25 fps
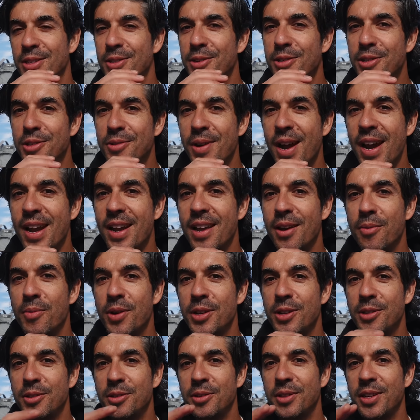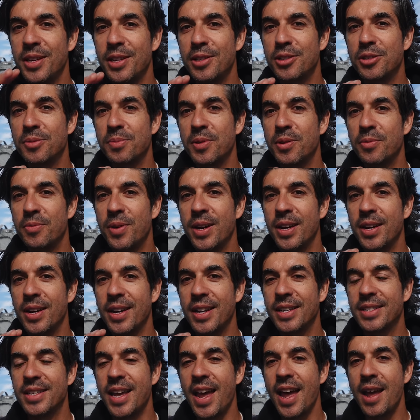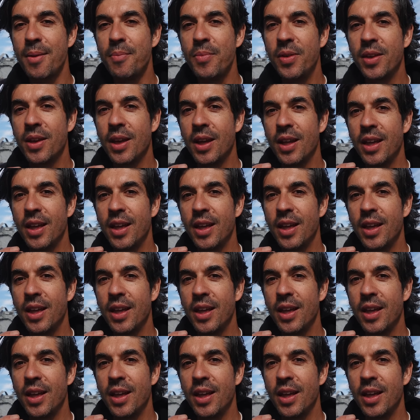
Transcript: In Australia, when you do the instrument written exam,